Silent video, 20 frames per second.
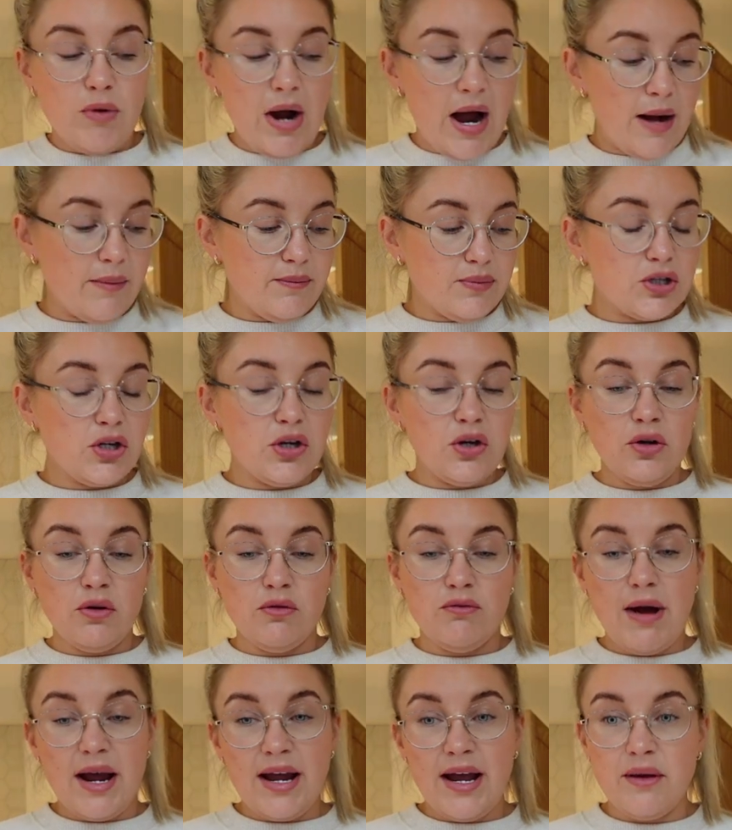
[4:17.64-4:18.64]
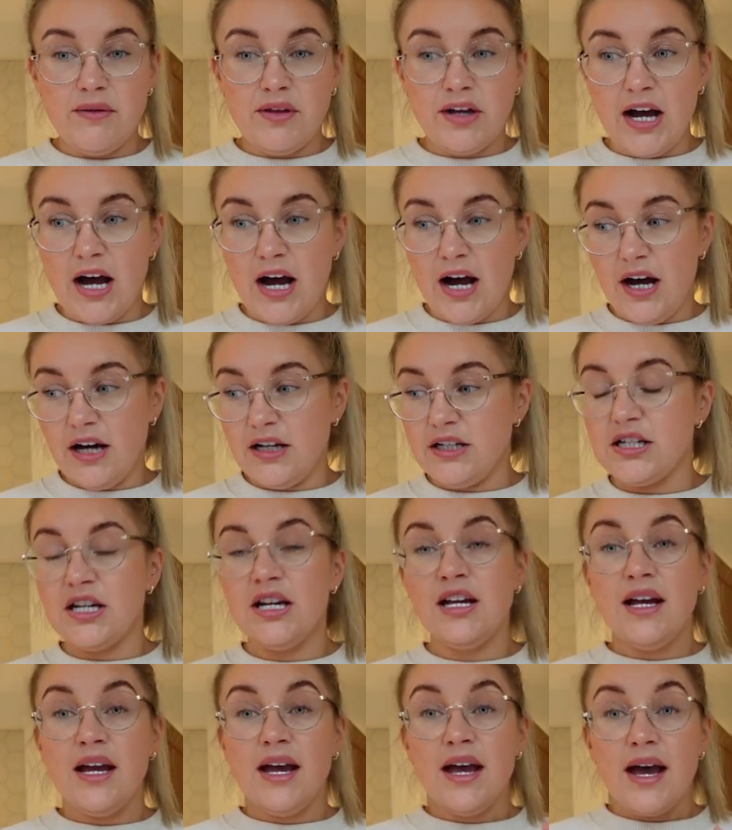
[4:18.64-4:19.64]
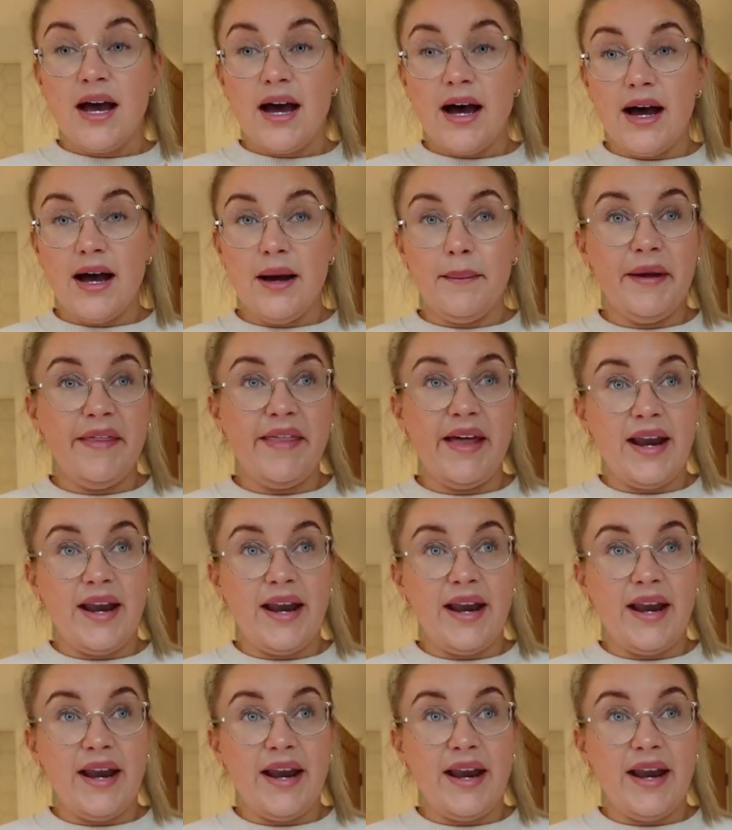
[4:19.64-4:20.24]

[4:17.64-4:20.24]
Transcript: wrapped right out the card and